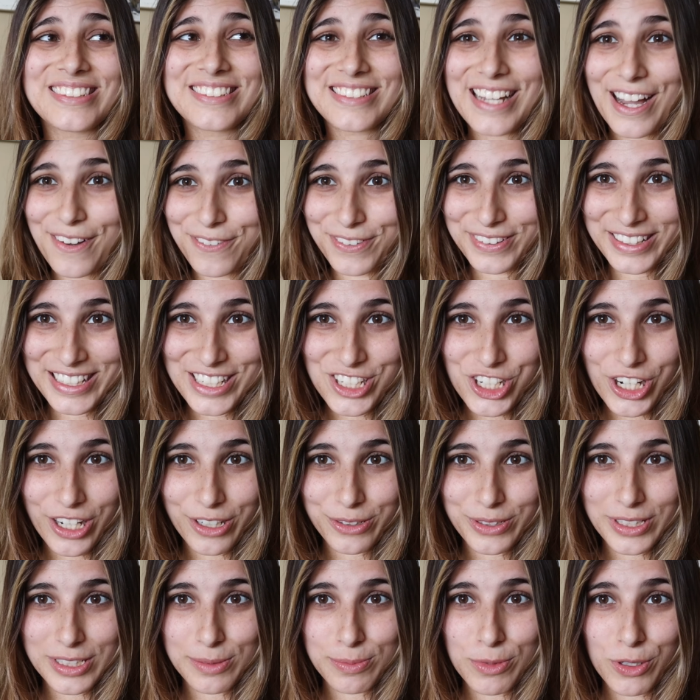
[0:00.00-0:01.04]
Definitely check
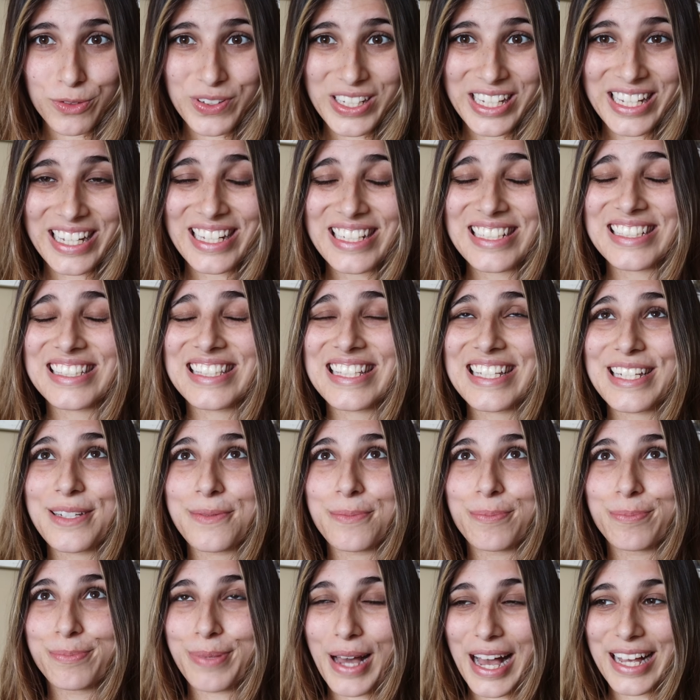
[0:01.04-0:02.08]
out this movie. It is the
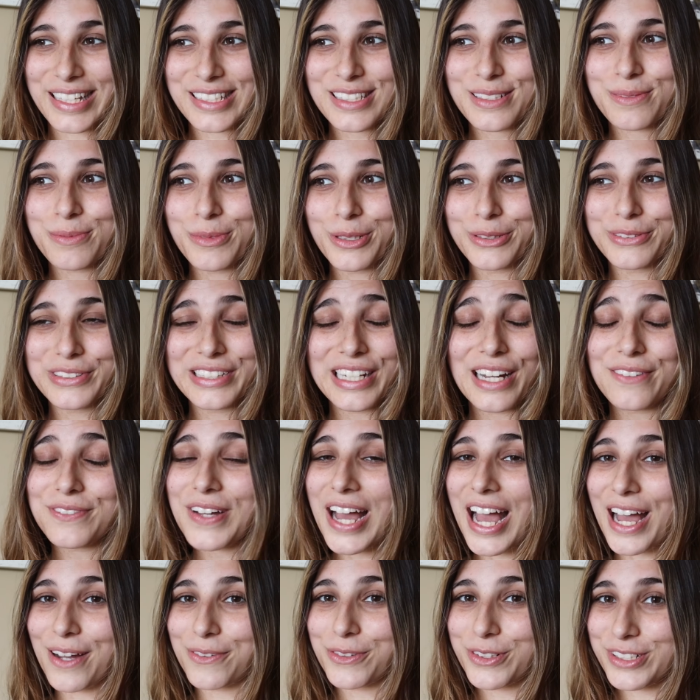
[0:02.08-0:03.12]
best movie I've
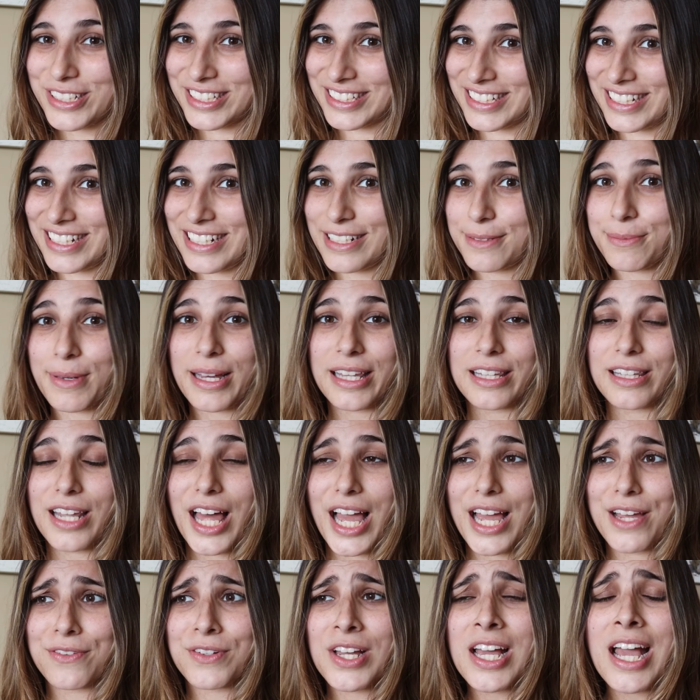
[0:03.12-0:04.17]
ever seen in my
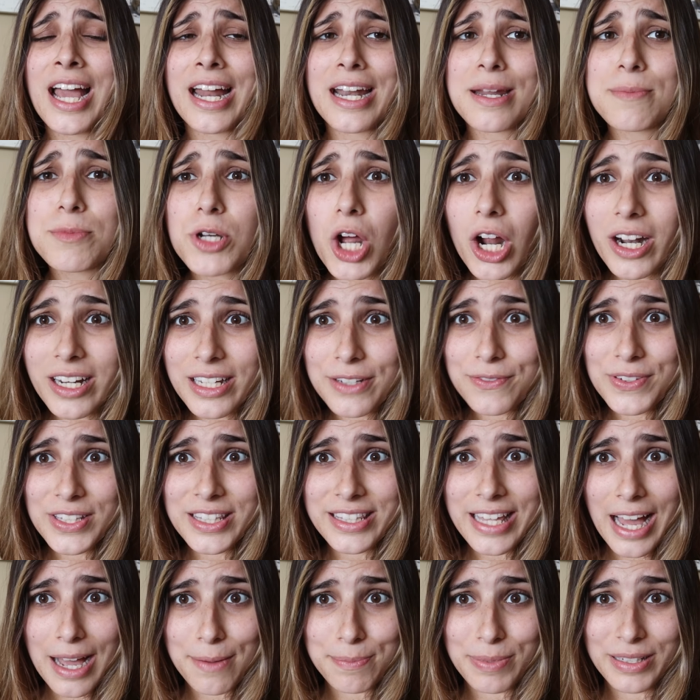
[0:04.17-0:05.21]
life. I'm not
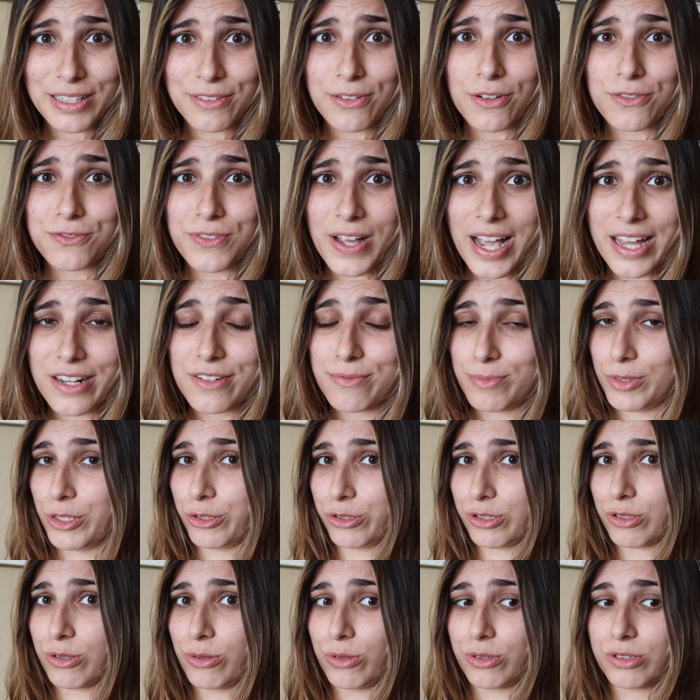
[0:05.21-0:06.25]
even that big of a fan of
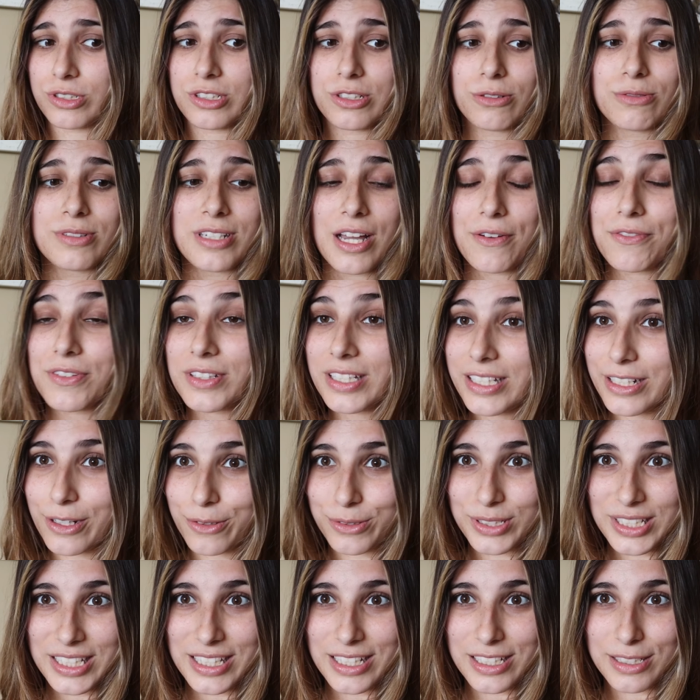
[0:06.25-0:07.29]
musicals, so definitely
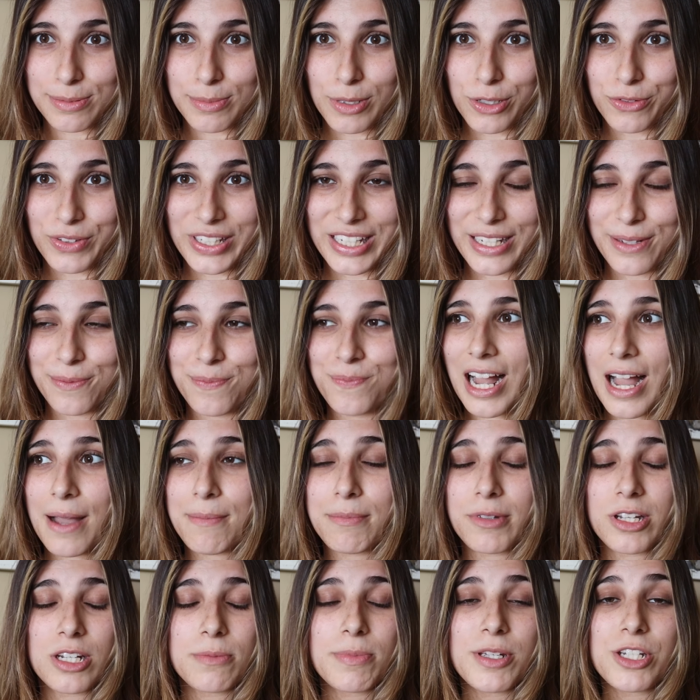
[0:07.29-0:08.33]
go see this movie.
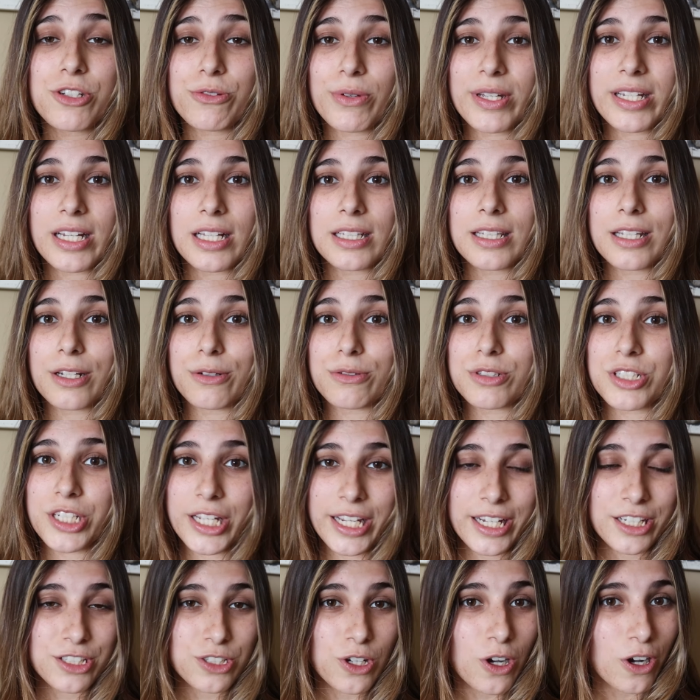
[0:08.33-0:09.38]
I'm gonna be doing a little
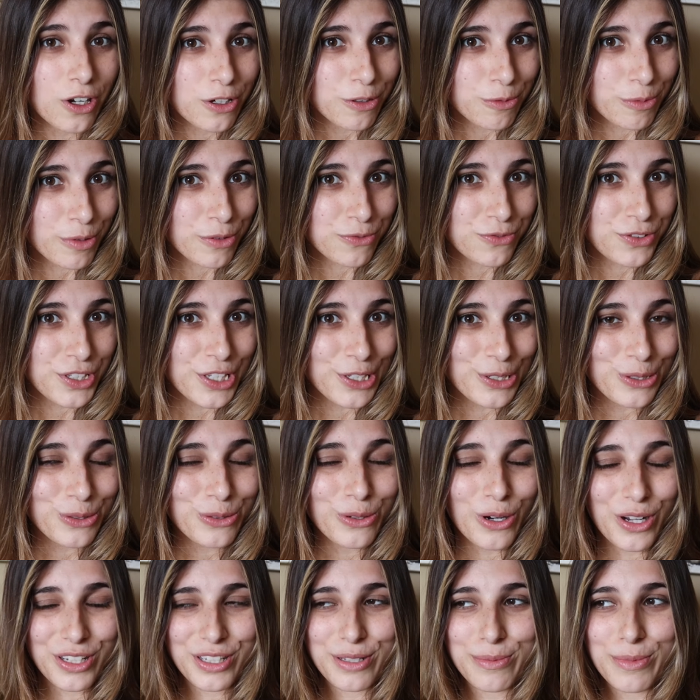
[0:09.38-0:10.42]
TikTok
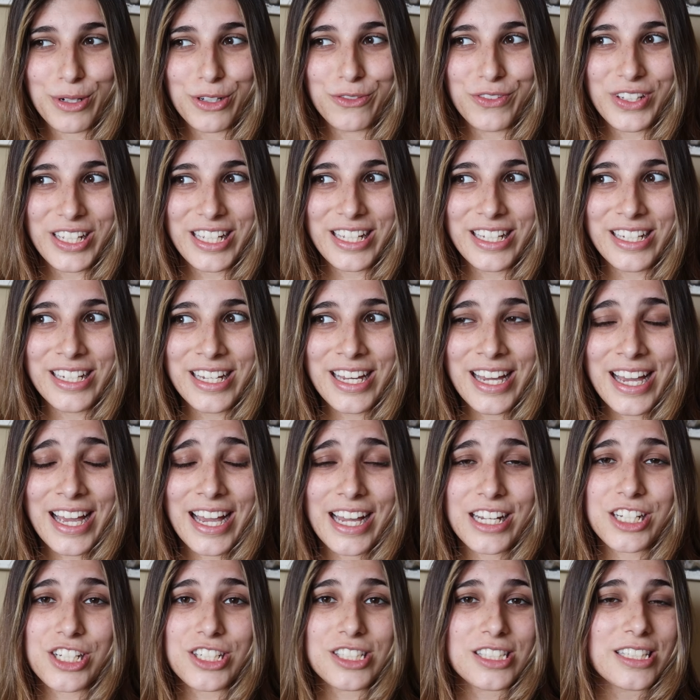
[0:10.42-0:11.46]
review on the movie
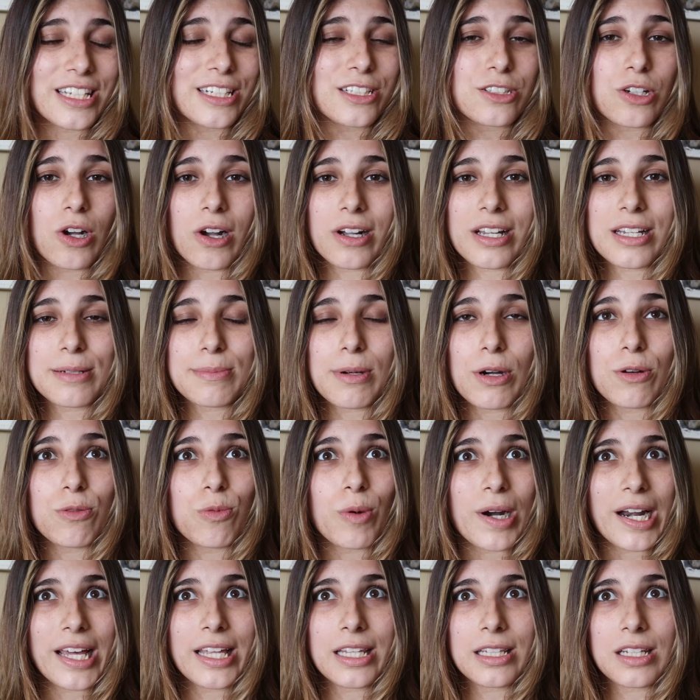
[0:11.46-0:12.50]
and just like talking about
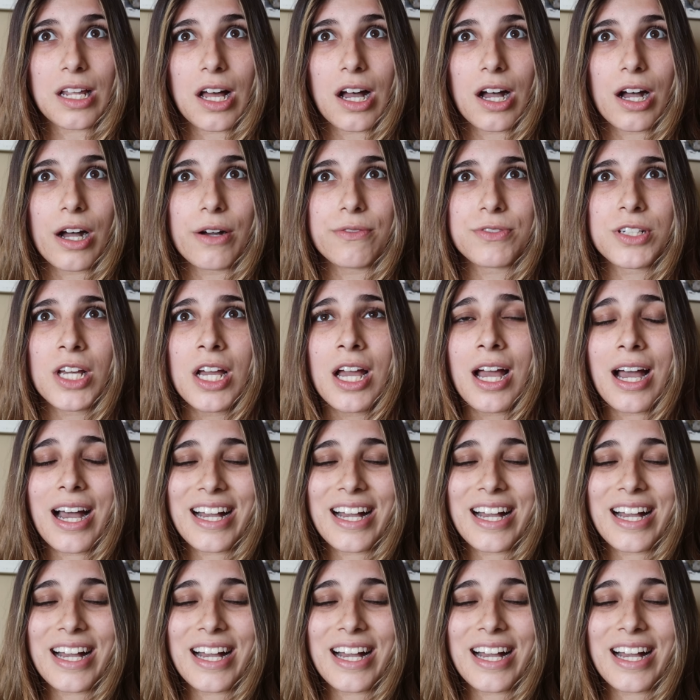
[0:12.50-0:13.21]
what I loved.